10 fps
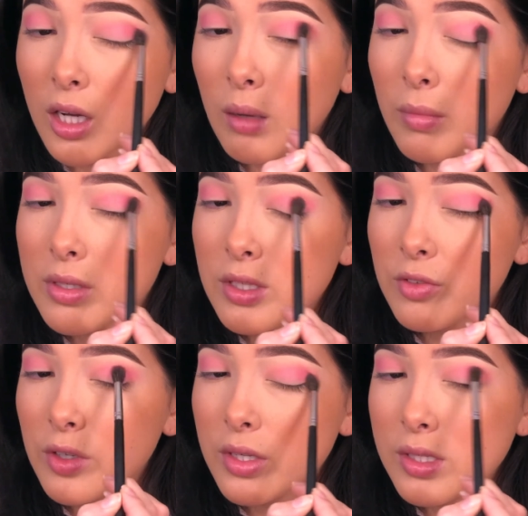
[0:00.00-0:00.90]
I'm also
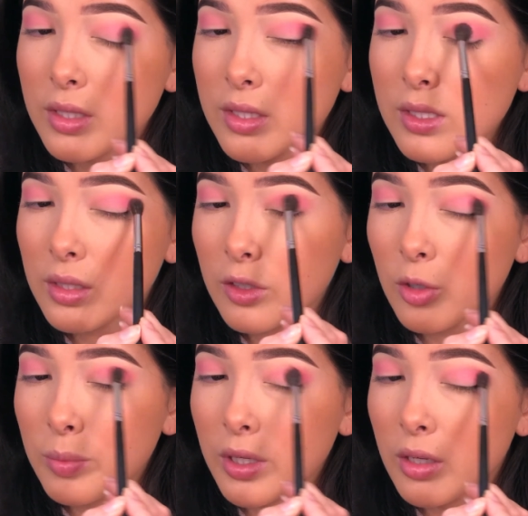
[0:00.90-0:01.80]
focusing this a
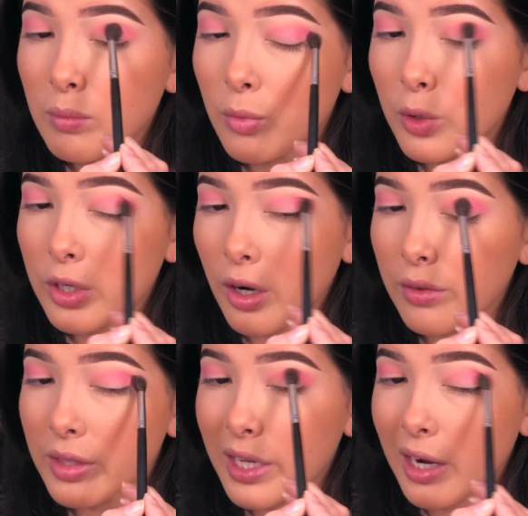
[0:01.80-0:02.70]
little bit more
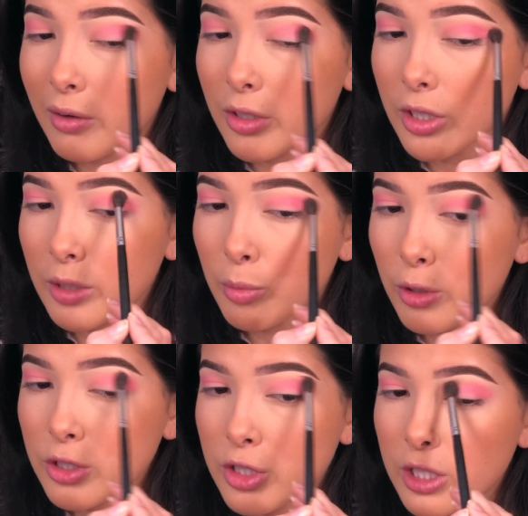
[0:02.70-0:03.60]
on the outer
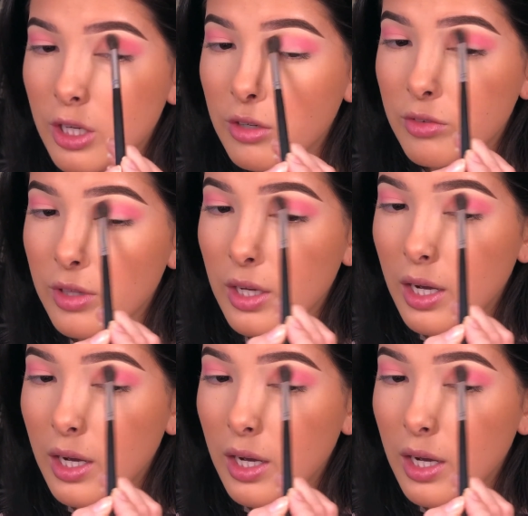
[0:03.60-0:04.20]
portion of the